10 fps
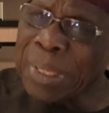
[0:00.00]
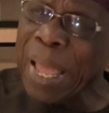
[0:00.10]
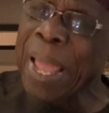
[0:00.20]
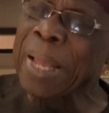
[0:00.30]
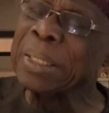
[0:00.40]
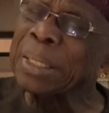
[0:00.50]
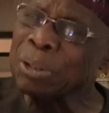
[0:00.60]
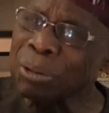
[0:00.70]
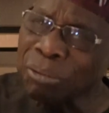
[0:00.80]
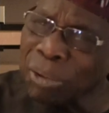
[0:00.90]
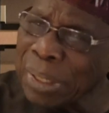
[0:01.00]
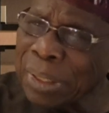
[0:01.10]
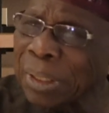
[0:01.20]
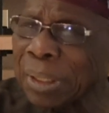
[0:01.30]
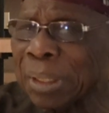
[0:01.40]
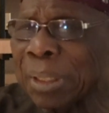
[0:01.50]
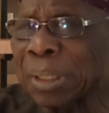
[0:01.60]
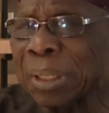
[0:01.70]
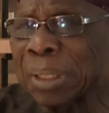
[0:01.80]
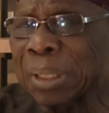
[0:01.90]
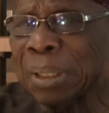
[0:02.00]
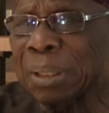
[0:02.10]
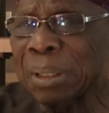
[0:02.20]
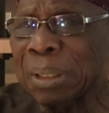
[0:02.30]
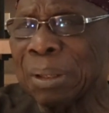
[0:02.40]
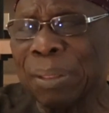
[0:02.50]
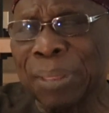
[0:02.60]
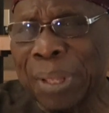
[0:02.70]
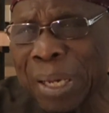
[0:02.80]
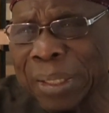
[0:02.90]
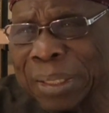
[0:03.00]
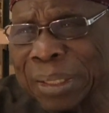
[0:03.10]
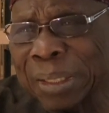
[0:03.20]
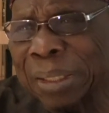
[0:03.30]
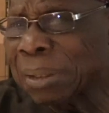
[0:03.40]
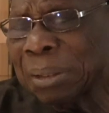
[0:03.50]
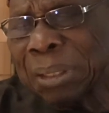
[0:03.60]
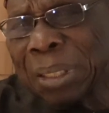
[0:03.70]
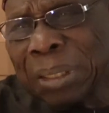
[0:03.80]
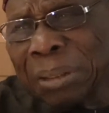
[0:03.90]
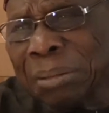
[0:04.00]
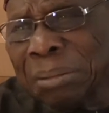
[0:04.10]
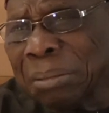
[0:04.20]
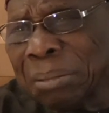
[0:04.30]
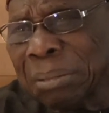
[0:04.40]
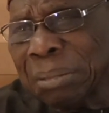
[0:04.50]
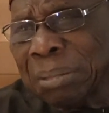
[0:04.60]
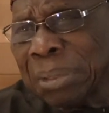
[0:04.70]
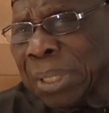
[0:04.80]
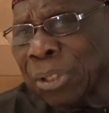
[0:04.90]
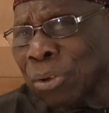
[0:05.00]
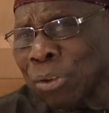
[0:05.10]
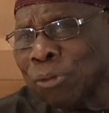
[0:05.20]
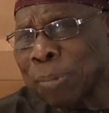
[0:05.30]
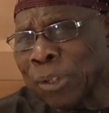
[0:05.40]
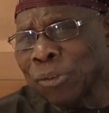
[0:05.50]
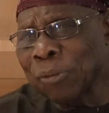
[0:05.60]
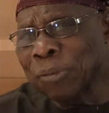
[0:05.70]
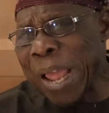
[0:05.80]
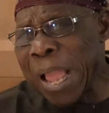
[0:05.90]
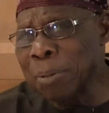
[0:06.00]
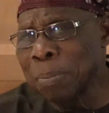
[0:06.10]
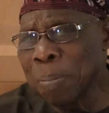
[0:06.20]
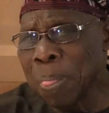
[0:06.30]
10, 20, 30 in a short space of time.